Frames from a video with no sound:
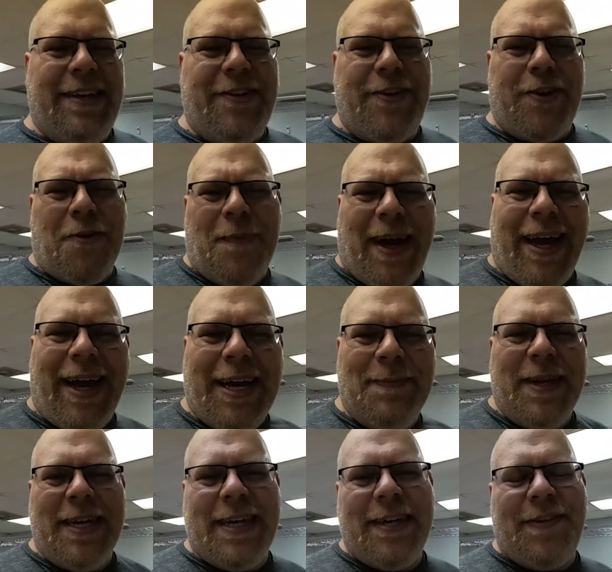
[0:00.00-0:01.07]
show my
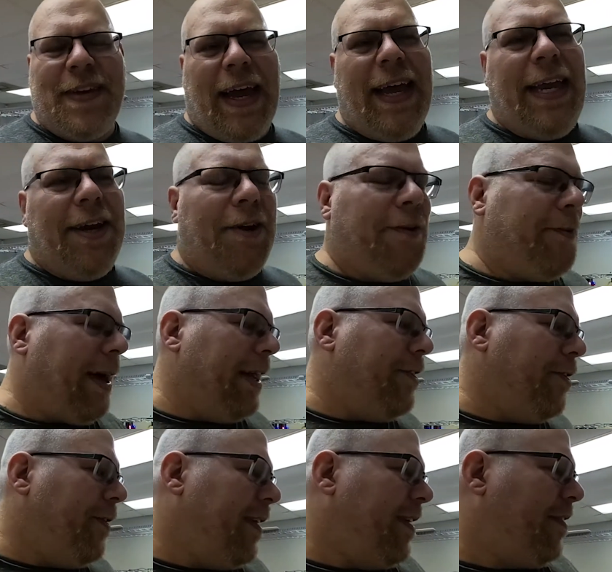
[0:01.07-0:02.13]
hobby, because I
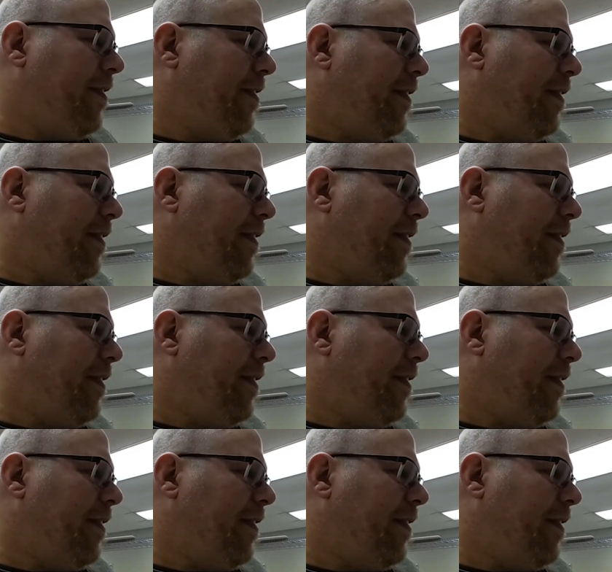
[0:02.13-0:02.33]
do this